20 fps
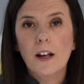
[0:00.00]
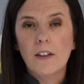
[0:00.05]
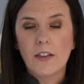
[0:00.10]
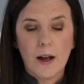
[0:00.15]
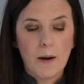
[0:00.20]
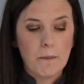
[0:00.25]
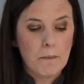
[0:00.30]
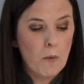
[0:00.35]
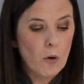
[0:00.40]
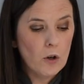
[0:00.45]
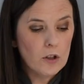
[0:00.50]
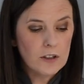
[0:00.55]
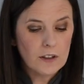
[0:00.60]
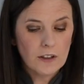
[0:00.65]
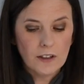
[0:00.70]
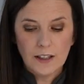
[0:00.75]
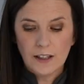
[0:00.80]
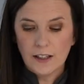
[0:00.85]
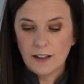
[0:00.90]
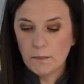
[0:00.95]
that
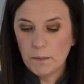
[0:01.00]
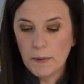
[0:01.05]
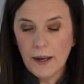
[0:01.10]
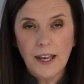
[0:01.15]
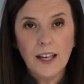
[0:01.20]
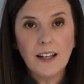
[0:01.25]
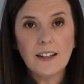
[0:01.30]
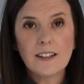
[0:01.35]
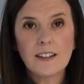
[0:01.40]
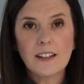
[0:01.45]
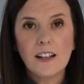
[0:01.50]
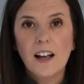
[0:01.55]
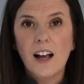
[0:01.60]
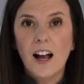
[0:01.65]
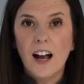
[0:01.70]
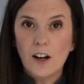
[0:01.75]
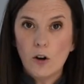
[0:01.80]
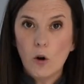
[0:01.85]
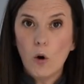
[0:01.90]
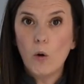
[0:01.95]
modelling paste
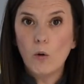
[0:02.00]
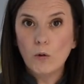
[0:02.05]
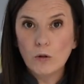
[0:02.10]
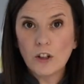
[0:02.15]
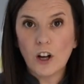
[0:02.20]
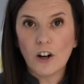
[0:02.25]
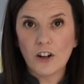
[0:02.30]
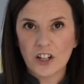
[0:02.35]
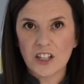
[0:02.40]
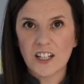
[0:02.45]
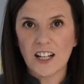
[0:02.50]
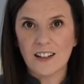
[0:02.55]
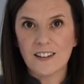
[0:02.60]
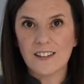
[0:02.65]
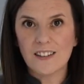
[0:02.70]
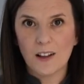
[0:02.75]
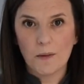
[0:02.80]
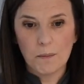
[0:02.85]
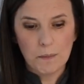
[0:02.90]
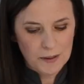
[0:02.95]
and hold our
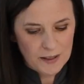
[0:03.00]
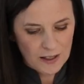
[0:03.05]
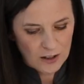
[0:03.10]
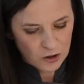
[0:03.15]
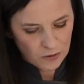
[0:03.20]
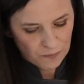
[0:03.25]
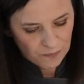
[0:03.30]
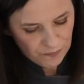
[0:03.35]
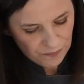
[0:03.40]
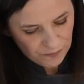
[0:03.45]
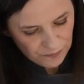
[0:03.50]
stencil in position.